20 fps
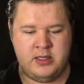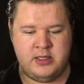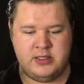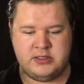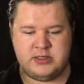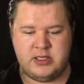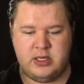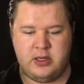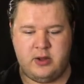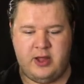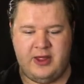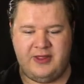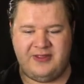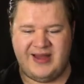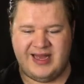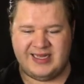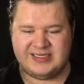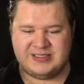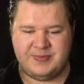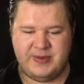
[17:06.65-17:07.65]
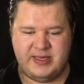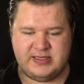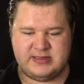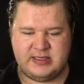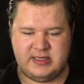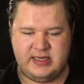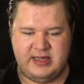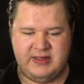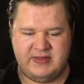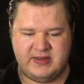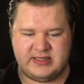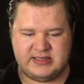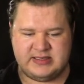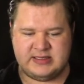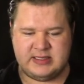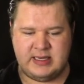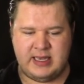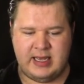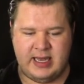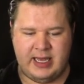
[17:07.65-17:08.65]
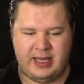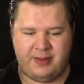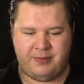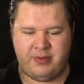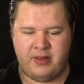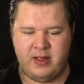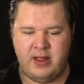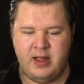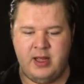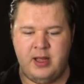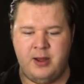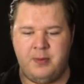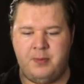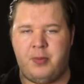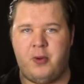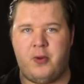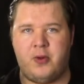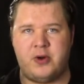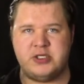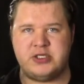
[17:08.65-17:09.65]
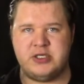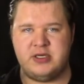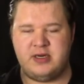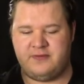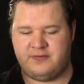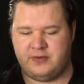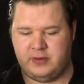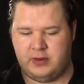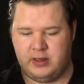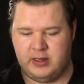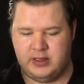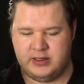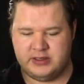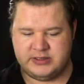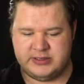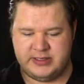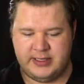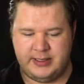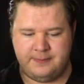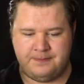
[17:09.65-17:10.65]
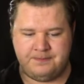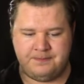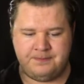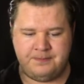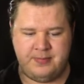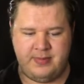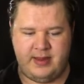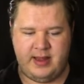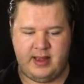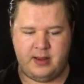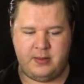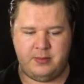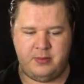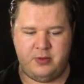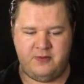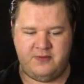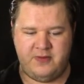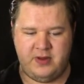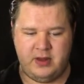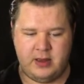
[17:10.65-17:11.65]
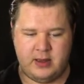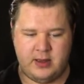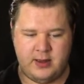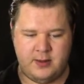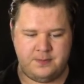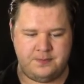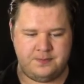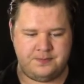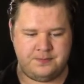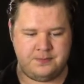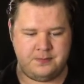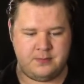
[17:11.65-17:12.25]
So that's basically this top portion of the call sheet. Now, moving on.